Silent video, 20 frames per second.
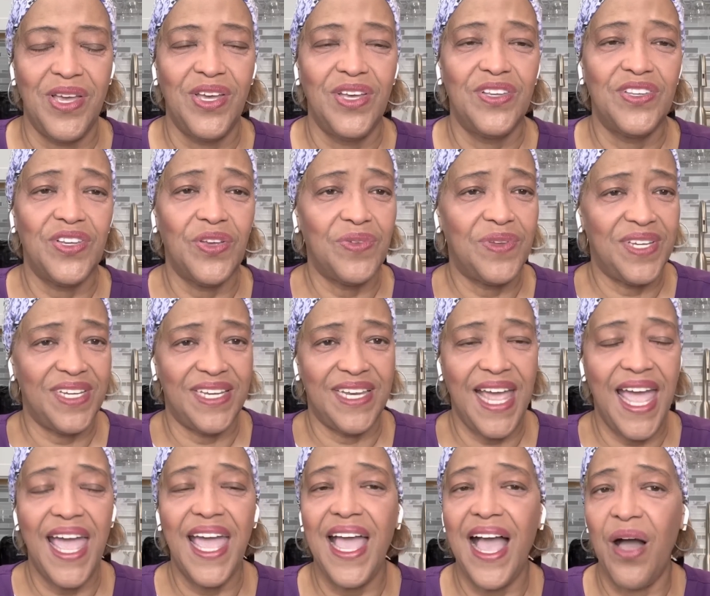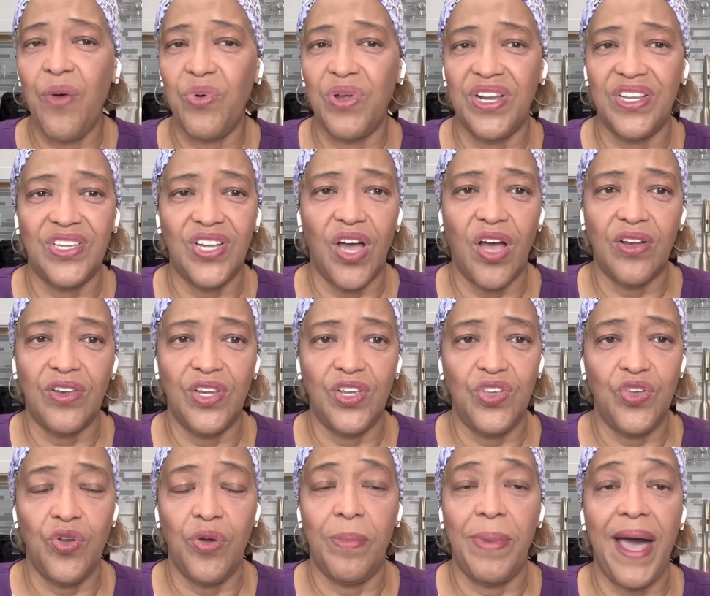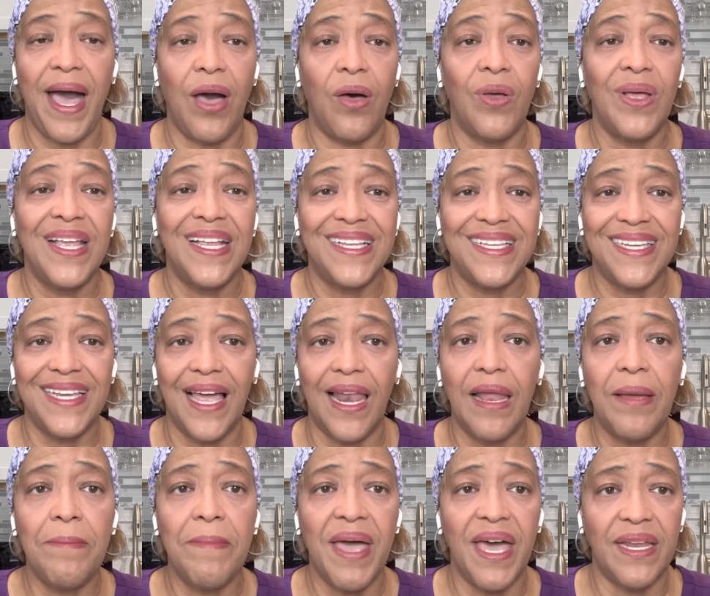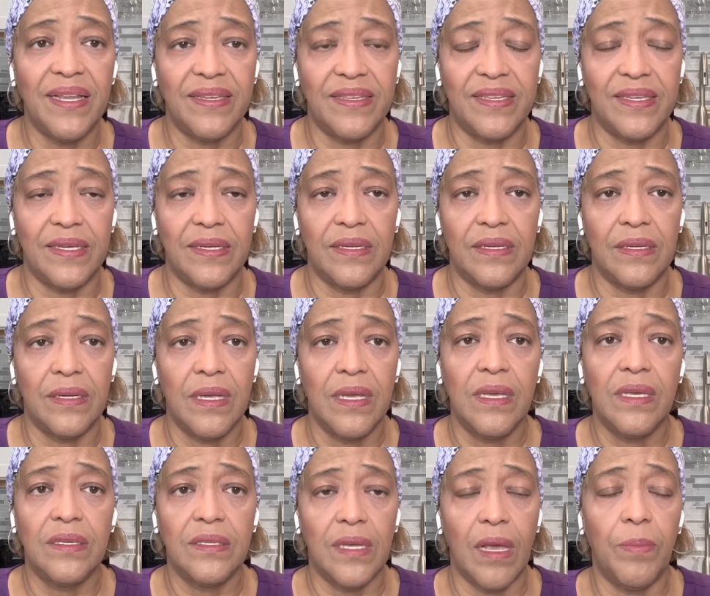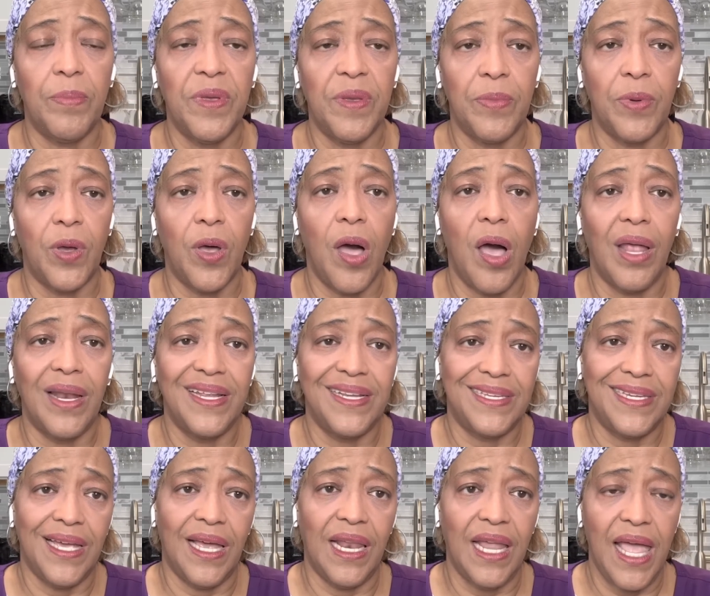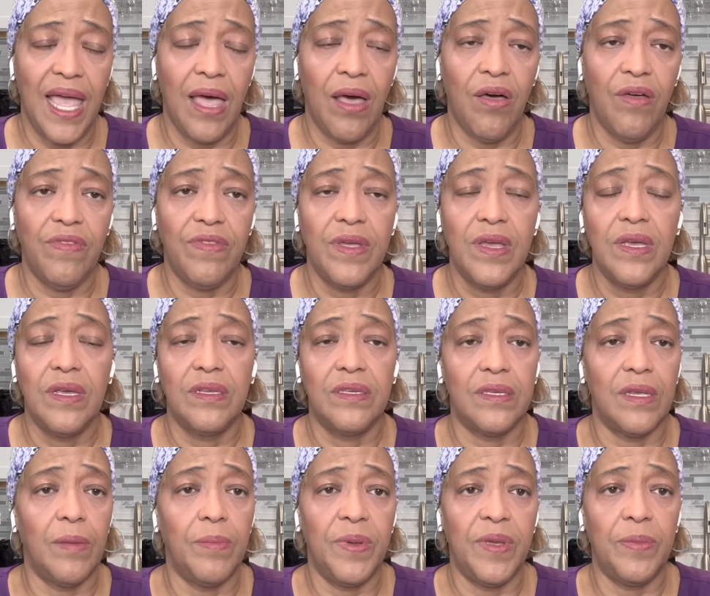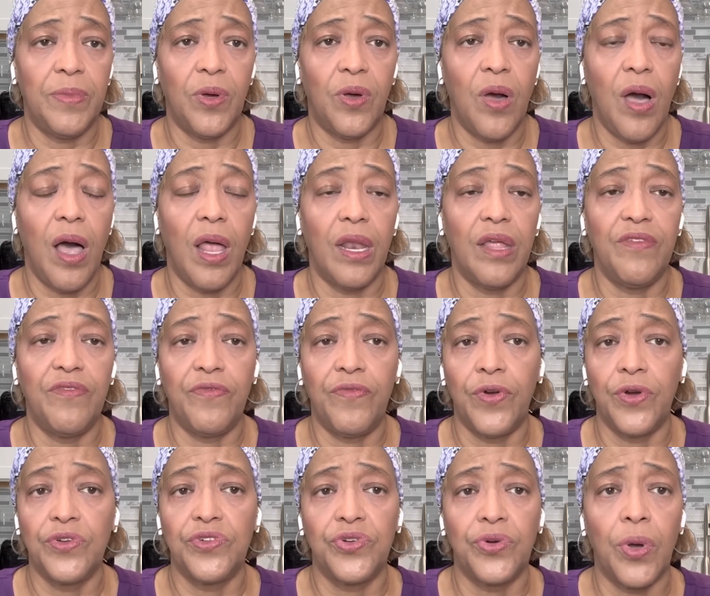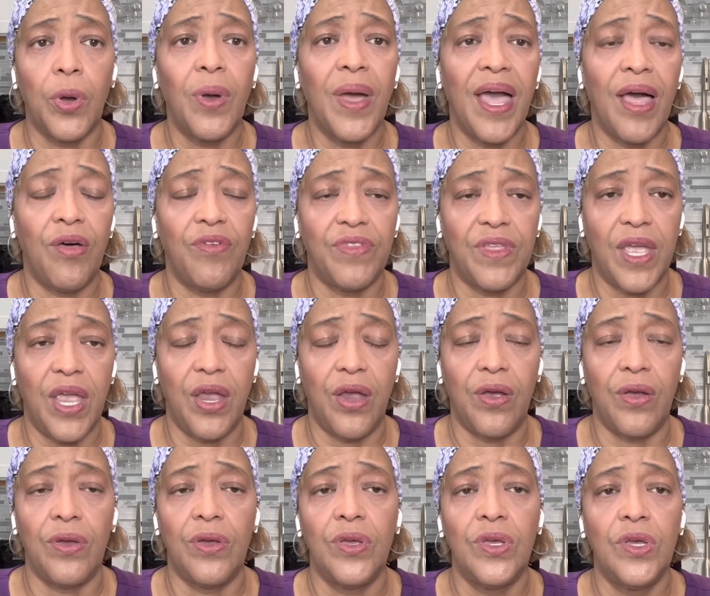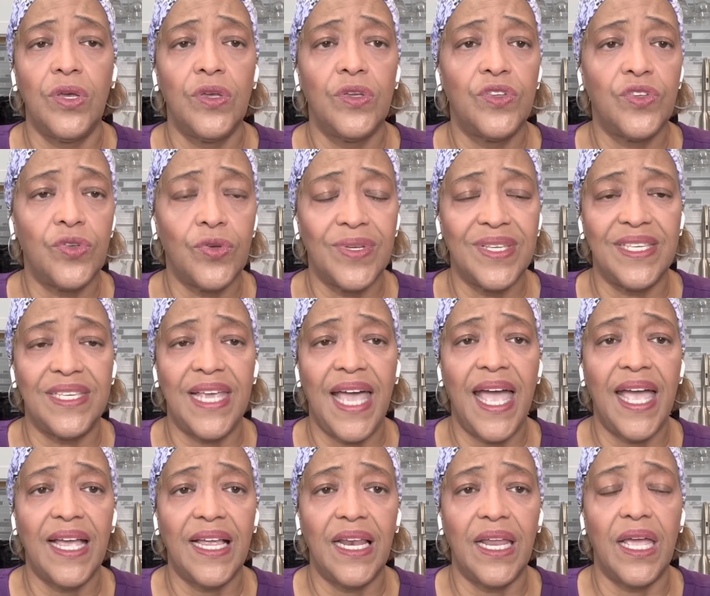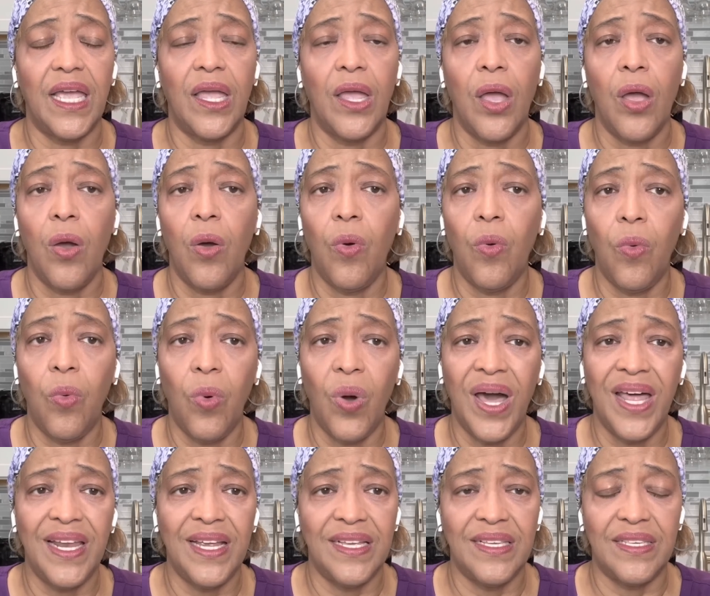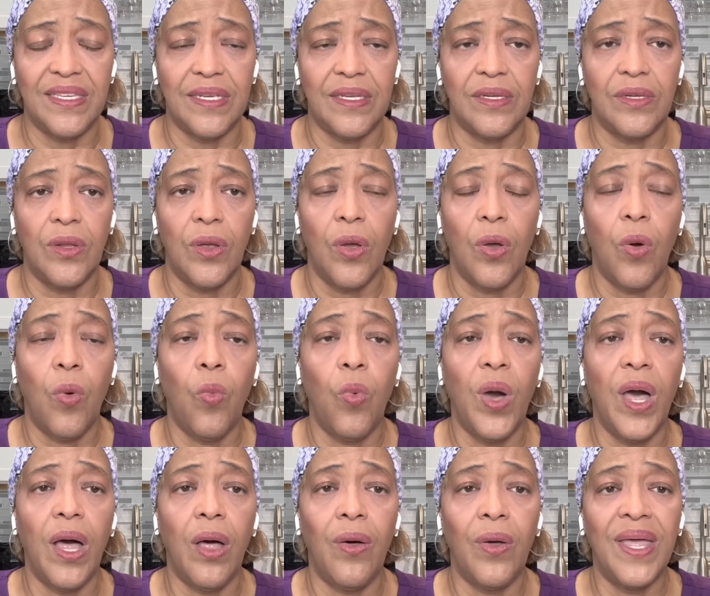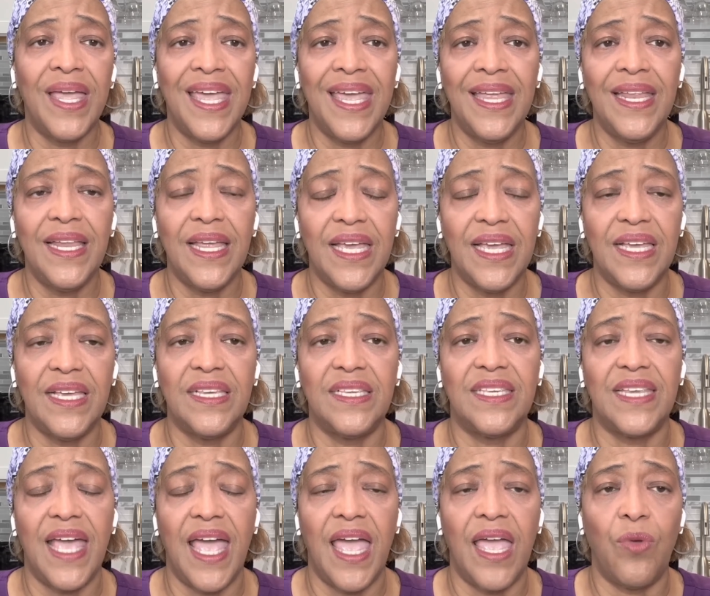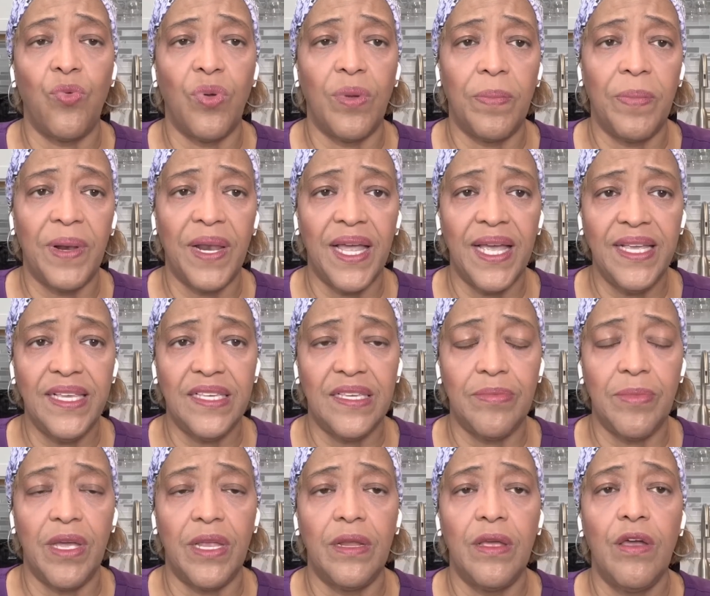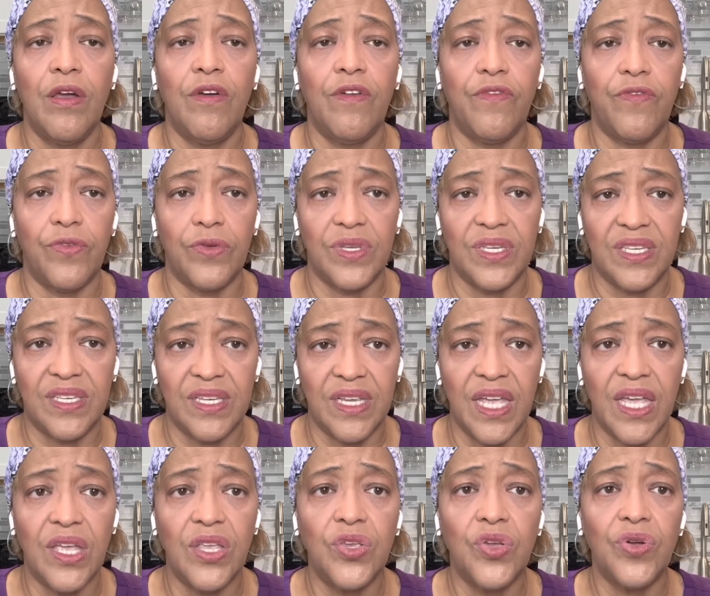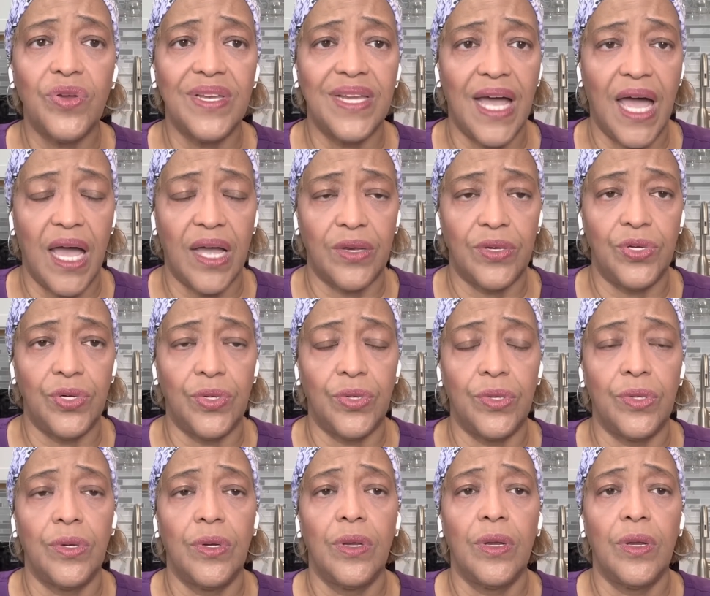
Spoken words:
So today I want to talk to you about telemedicine. Some people call it telehealth, some people call it virtual healthcare. So exactly what is it? Well, it is a replacement for seeing your doctor